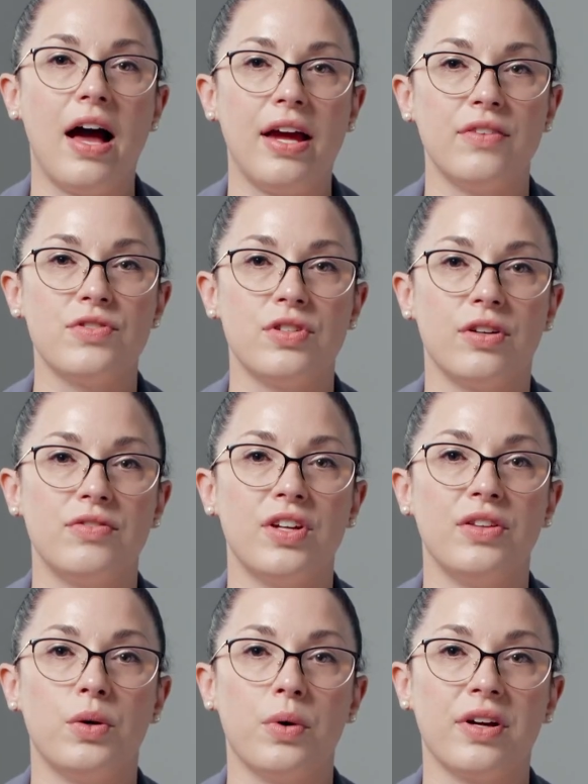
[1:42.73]
I have served
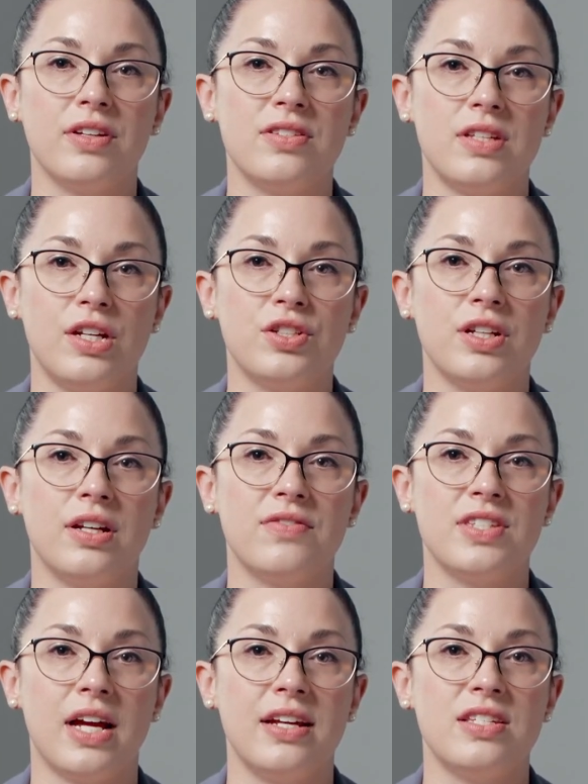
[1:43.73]
on the Organization
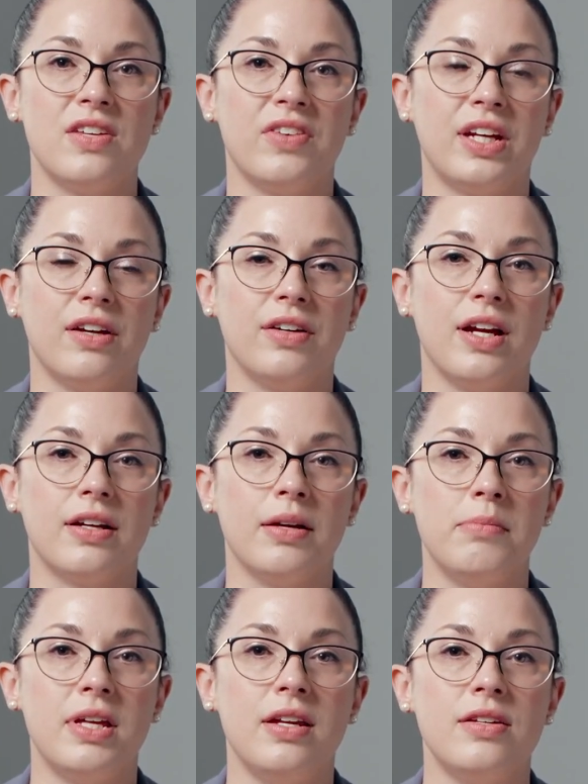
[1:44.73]
of Scientific Area
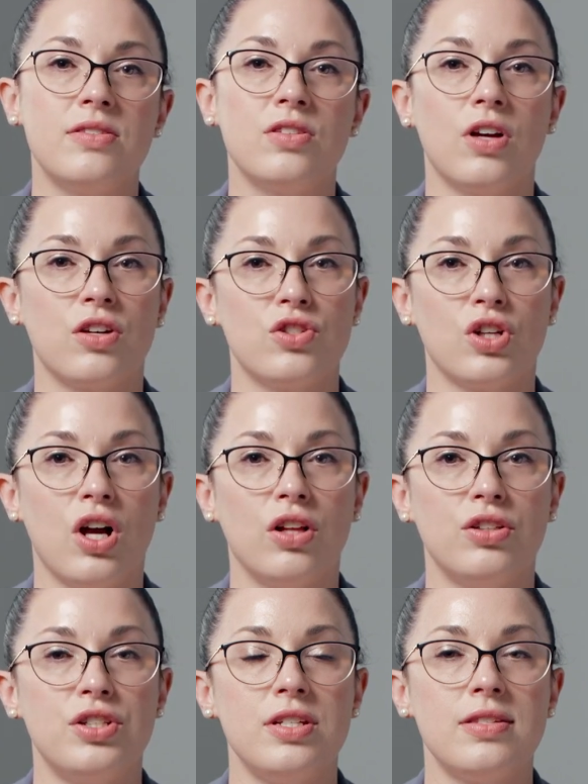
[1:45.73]
Committees
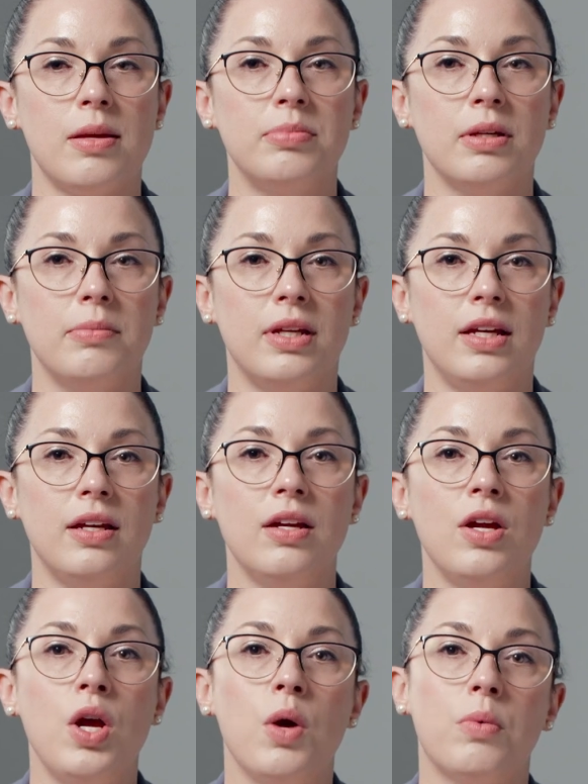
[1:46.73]
Toxicology Subcommittee,
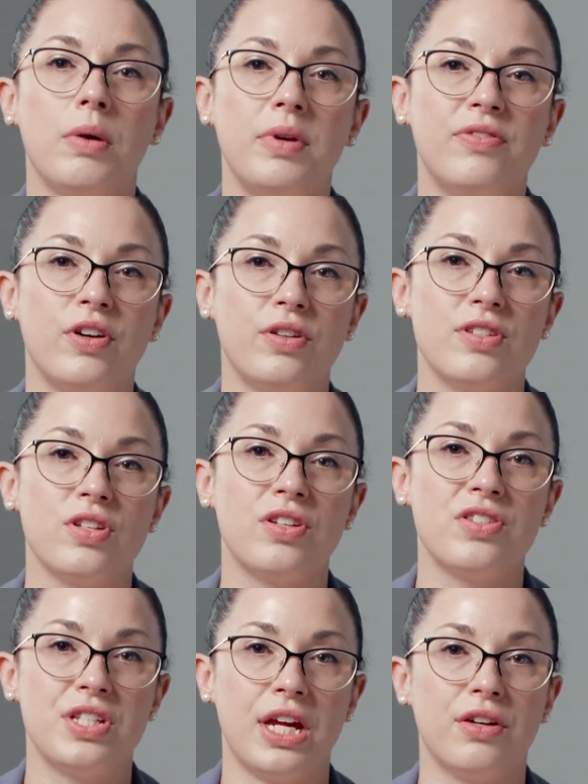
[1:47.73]
where we focus
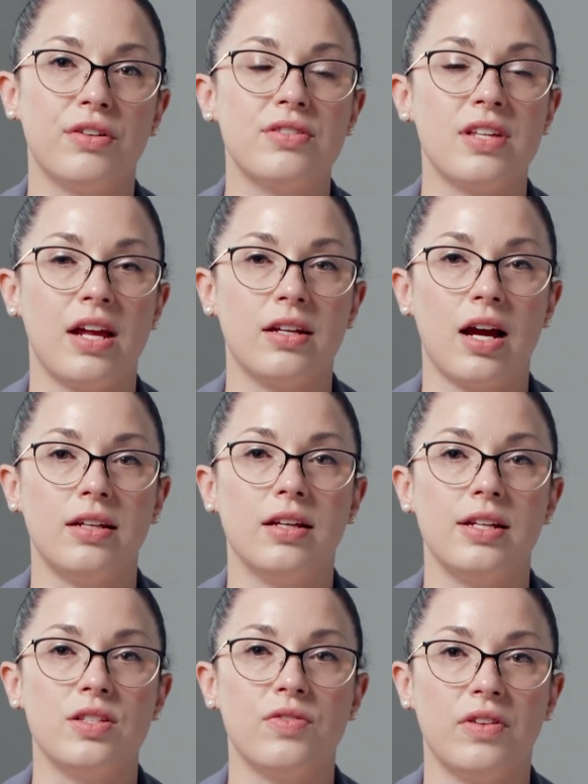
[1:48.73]
on standards and
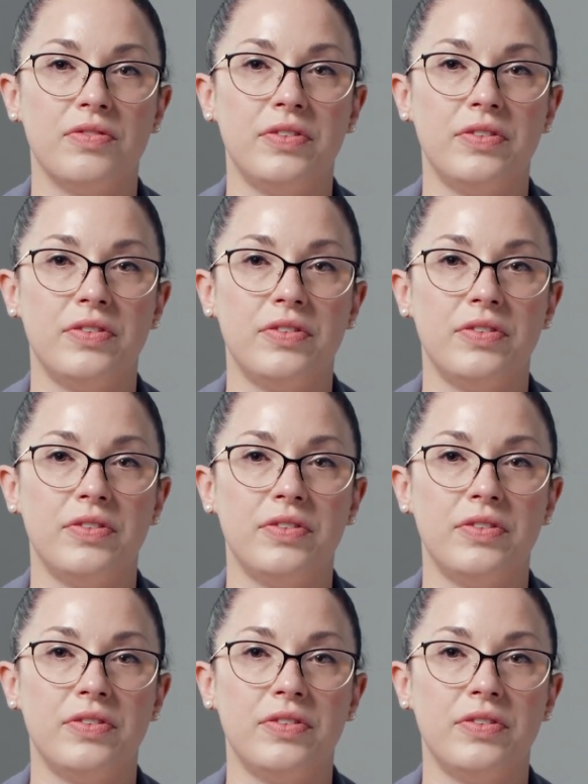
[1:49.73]
guidelines for the